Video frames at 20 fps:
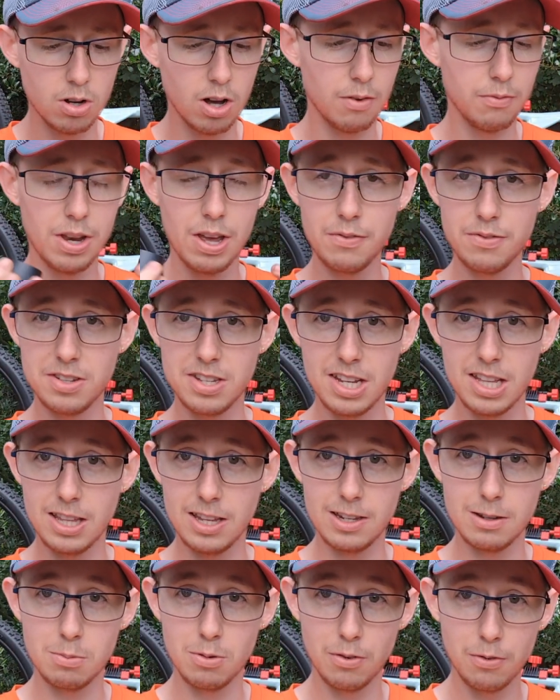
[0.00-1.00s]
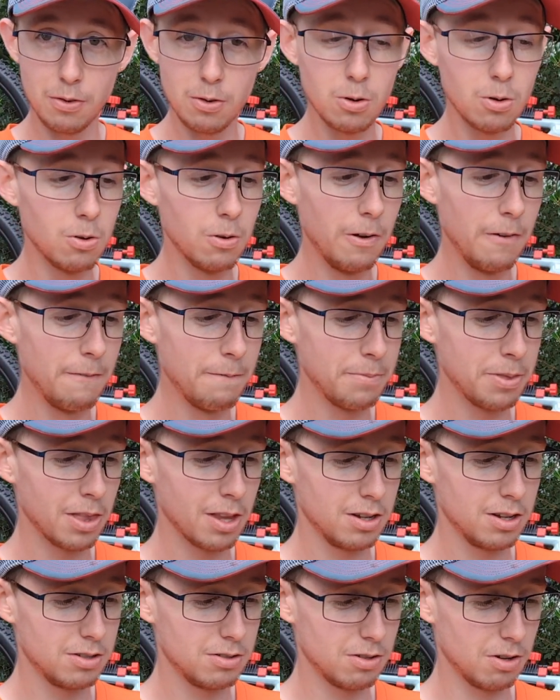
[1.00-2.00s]
I've never seen these before.
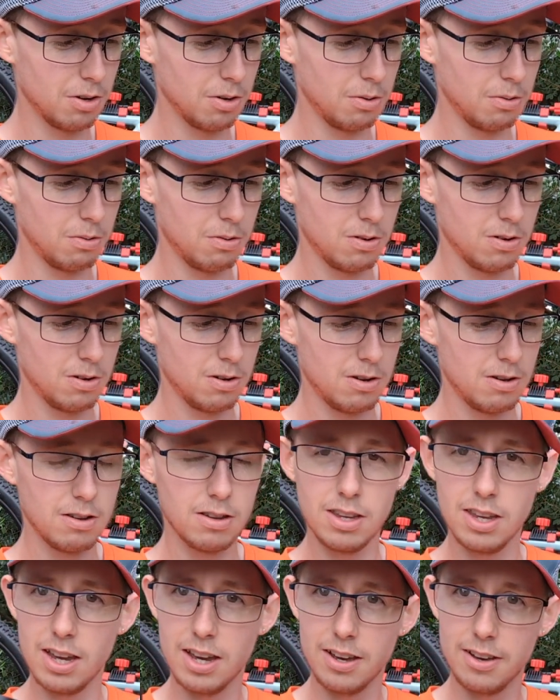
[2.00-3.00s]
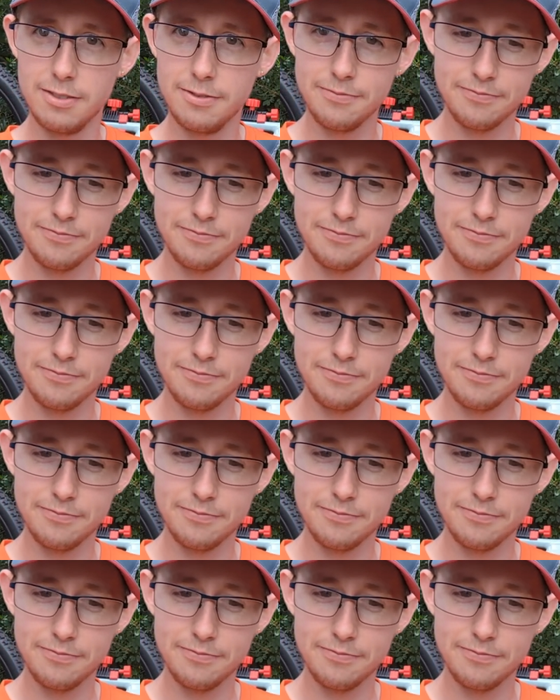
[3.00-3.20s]
So, yeah.